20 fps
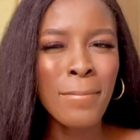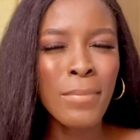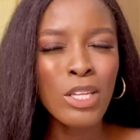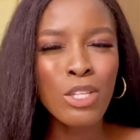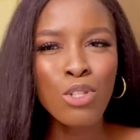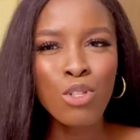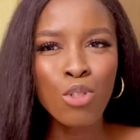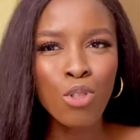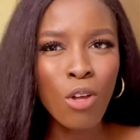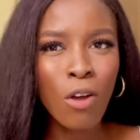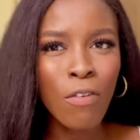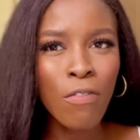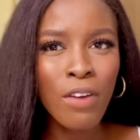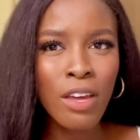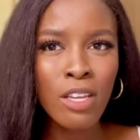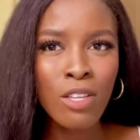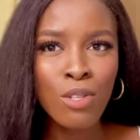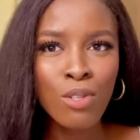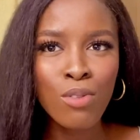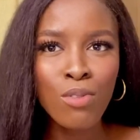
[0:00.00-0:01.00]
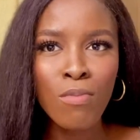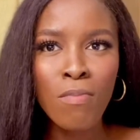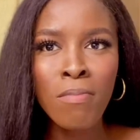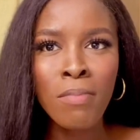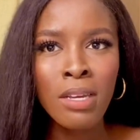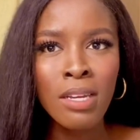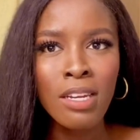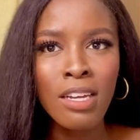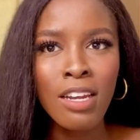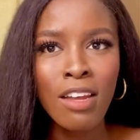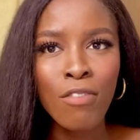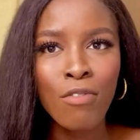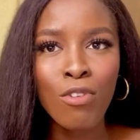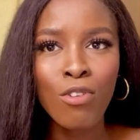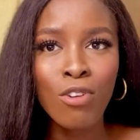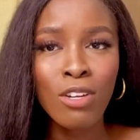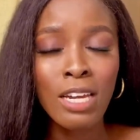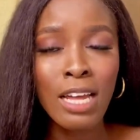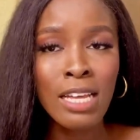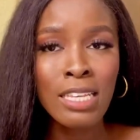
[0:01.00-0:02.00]
surface to
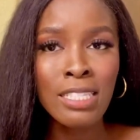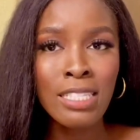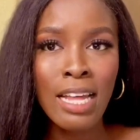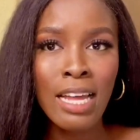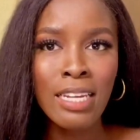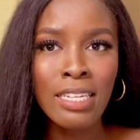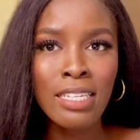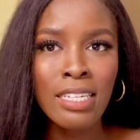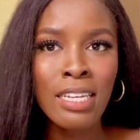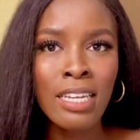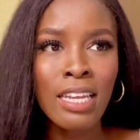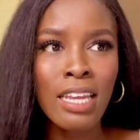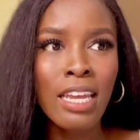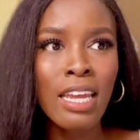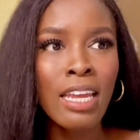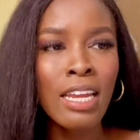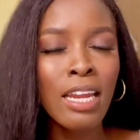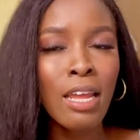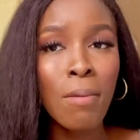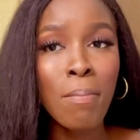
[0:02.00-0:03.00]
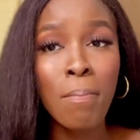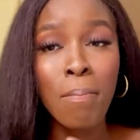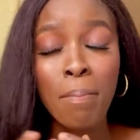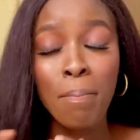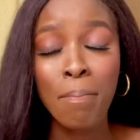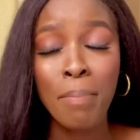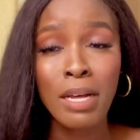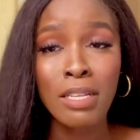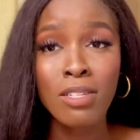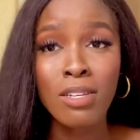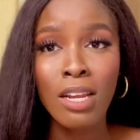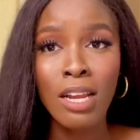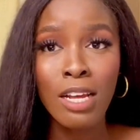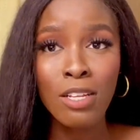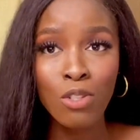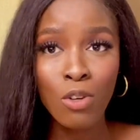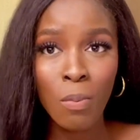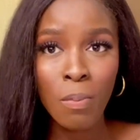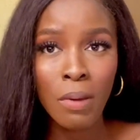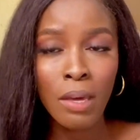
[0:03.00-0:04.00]
mid-level understanding in a particular
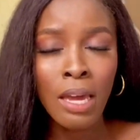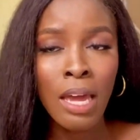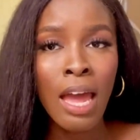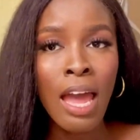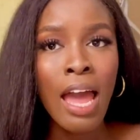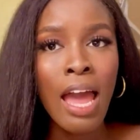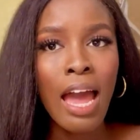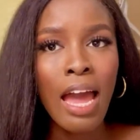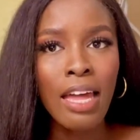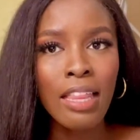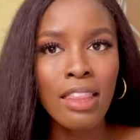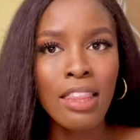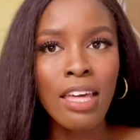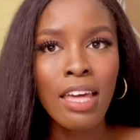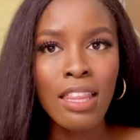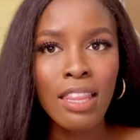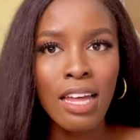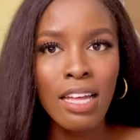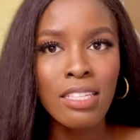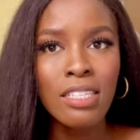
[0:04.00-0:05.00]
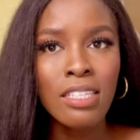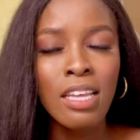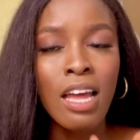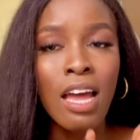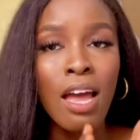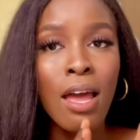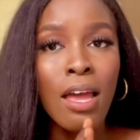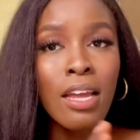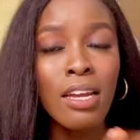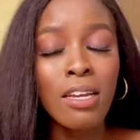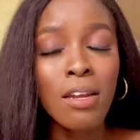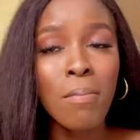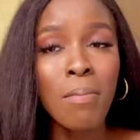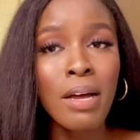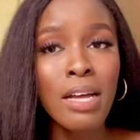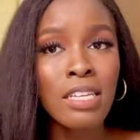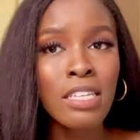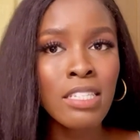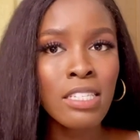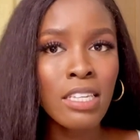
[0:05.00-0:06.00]
topic, I think that
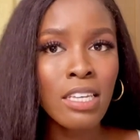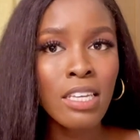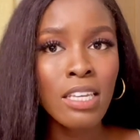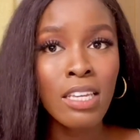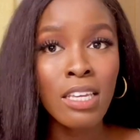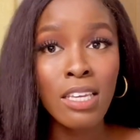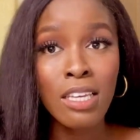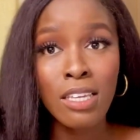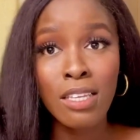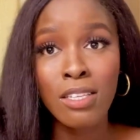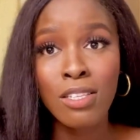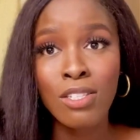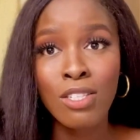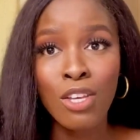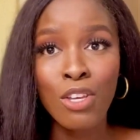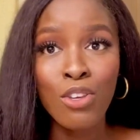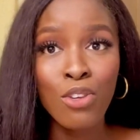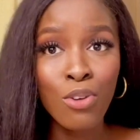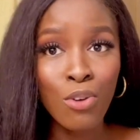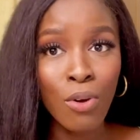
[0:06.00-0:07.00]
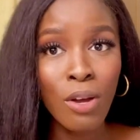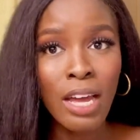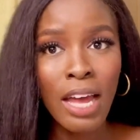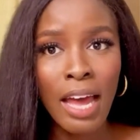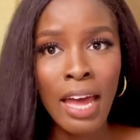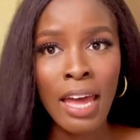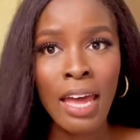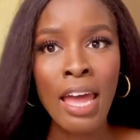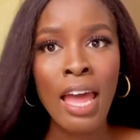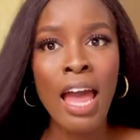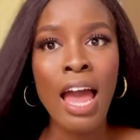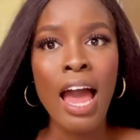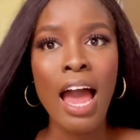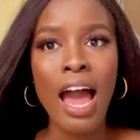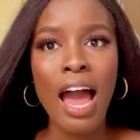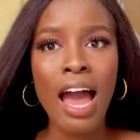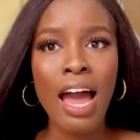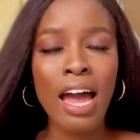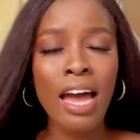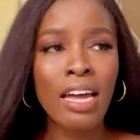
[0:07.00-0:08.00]
Inderbir Singh is your guy.
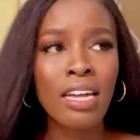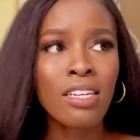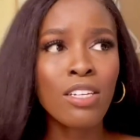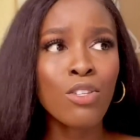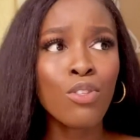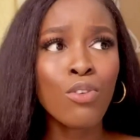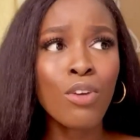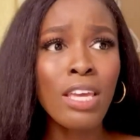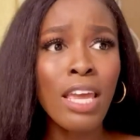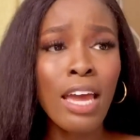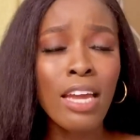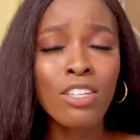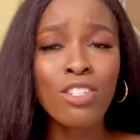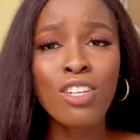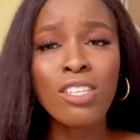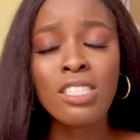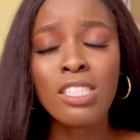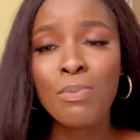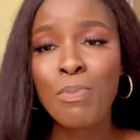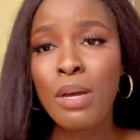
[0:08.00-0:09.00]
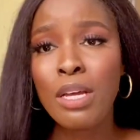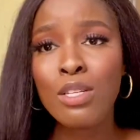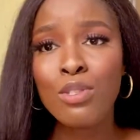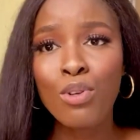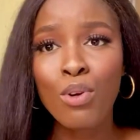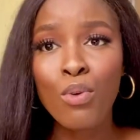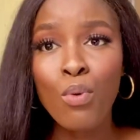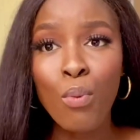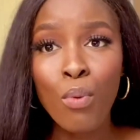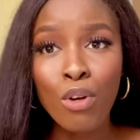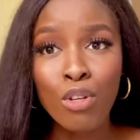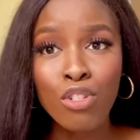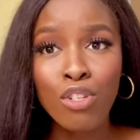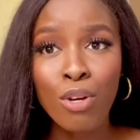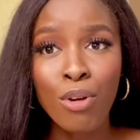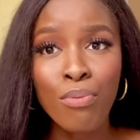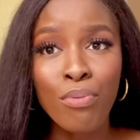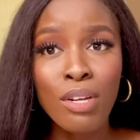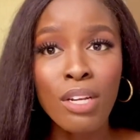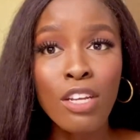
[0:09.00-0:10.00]
And so yeah, it just depends on what
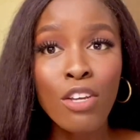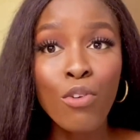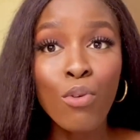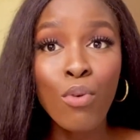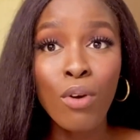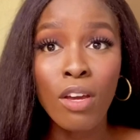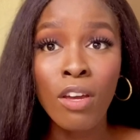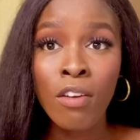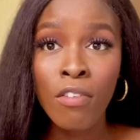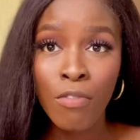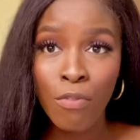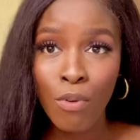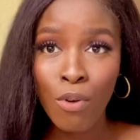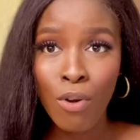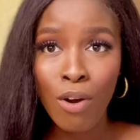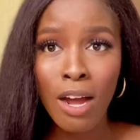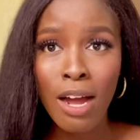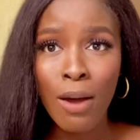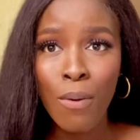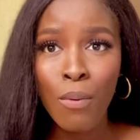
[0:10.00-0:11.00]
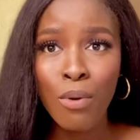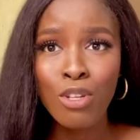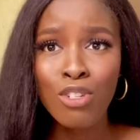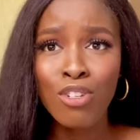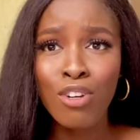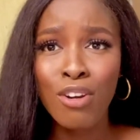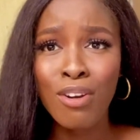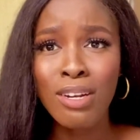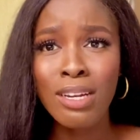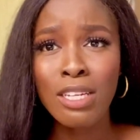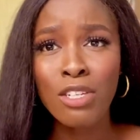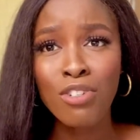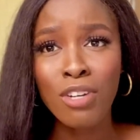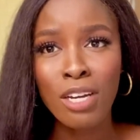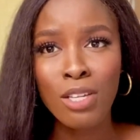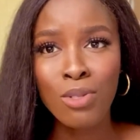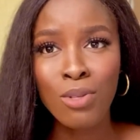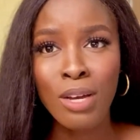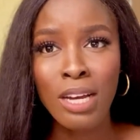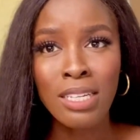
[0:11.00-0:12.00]
you're really going for and what you're really
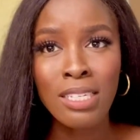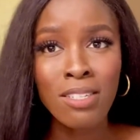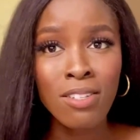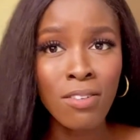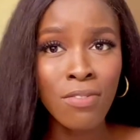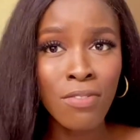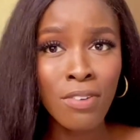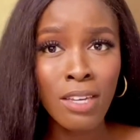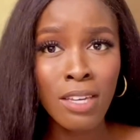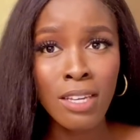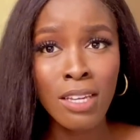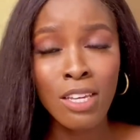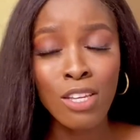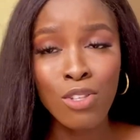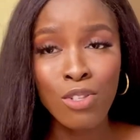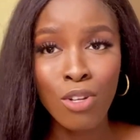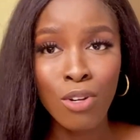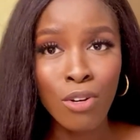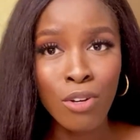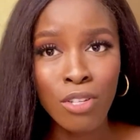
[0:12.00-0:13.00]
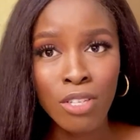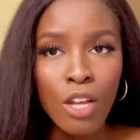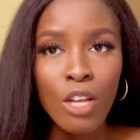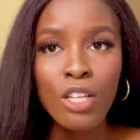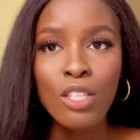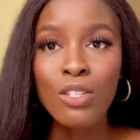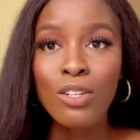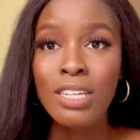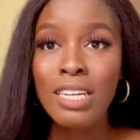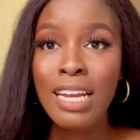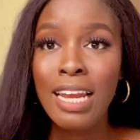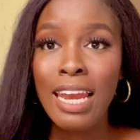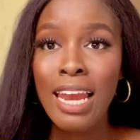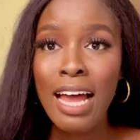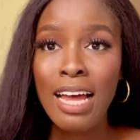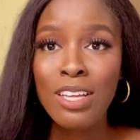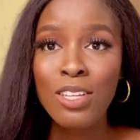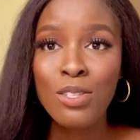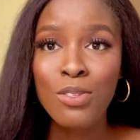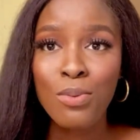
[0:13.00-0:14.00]
trying to achieve in histology. So the
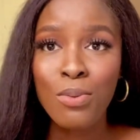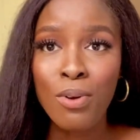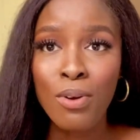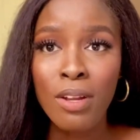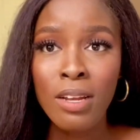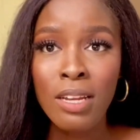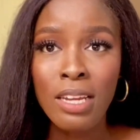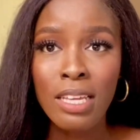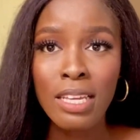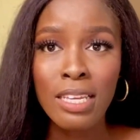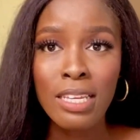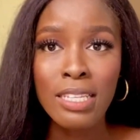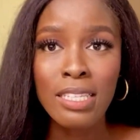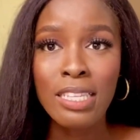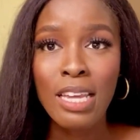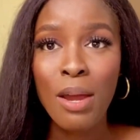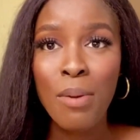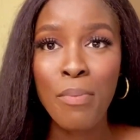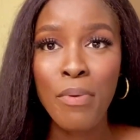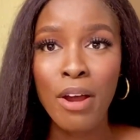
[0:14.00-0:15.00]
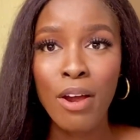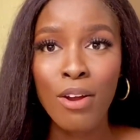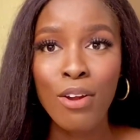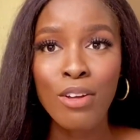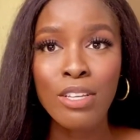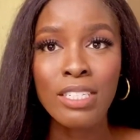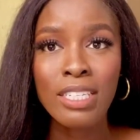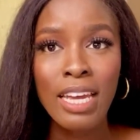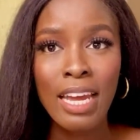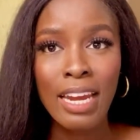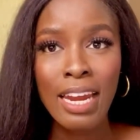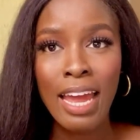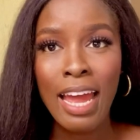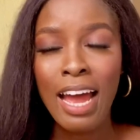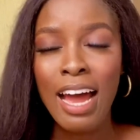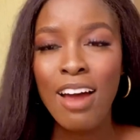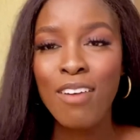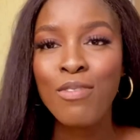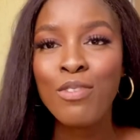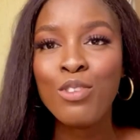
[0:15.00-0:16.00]
last one is embryology, and I
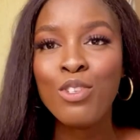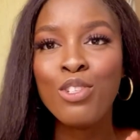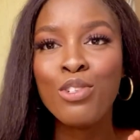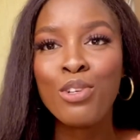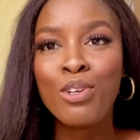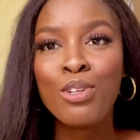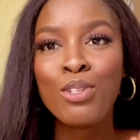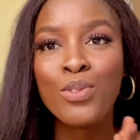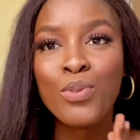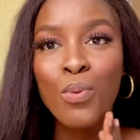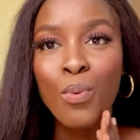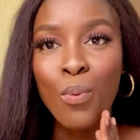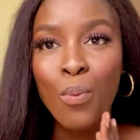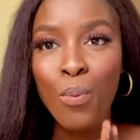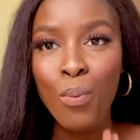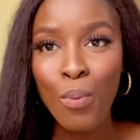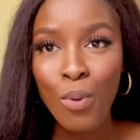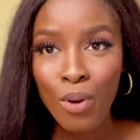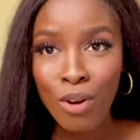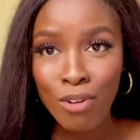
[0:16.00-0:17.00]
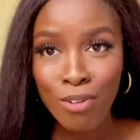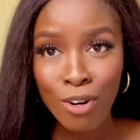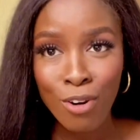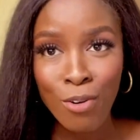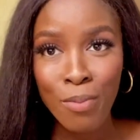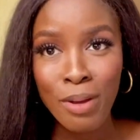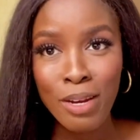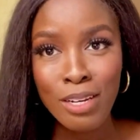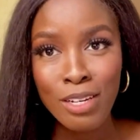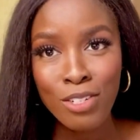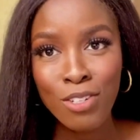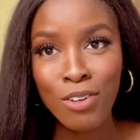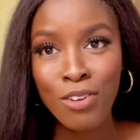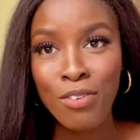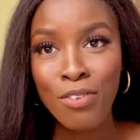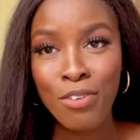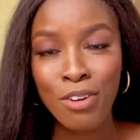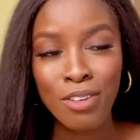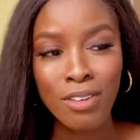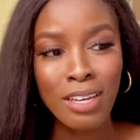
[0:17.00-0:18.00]
have just one recommendation
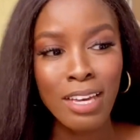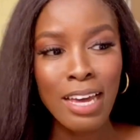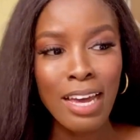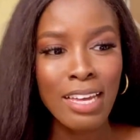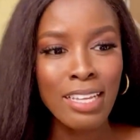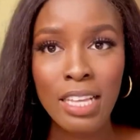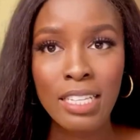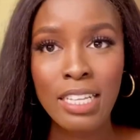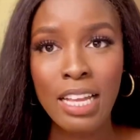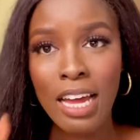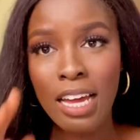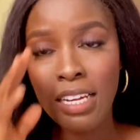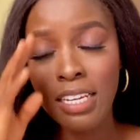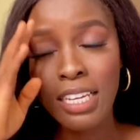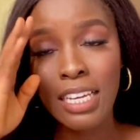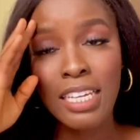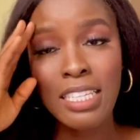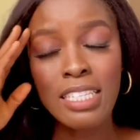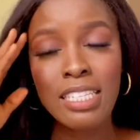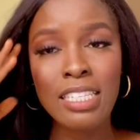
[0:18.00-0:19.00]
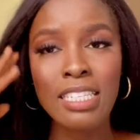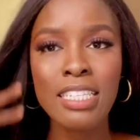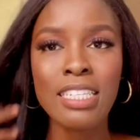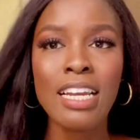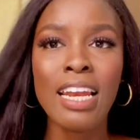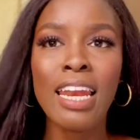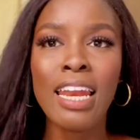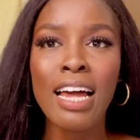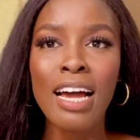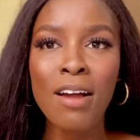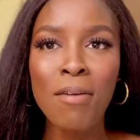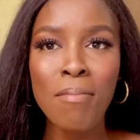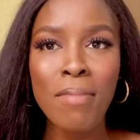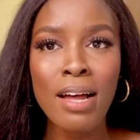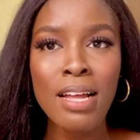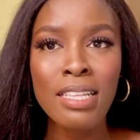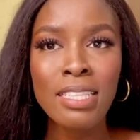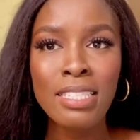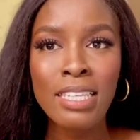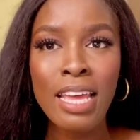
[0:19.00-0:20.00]
for you guys, and it is the
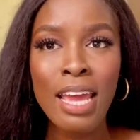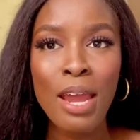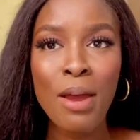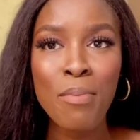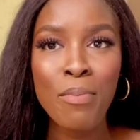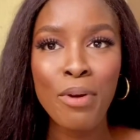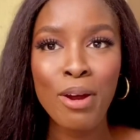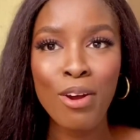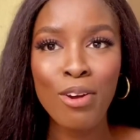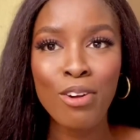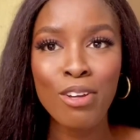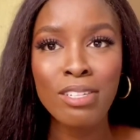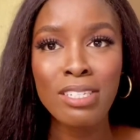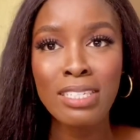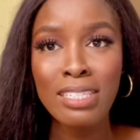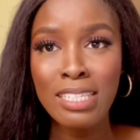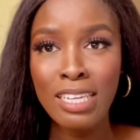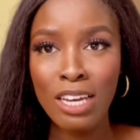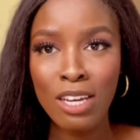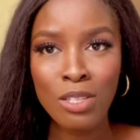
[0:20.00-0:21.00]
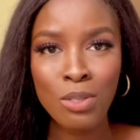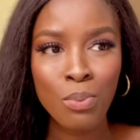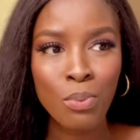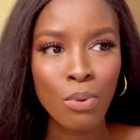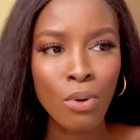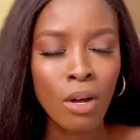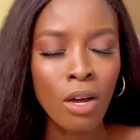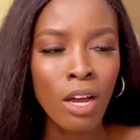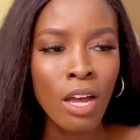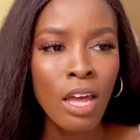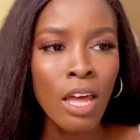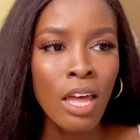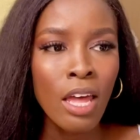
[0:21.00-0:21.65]
Langman's embryology textbook.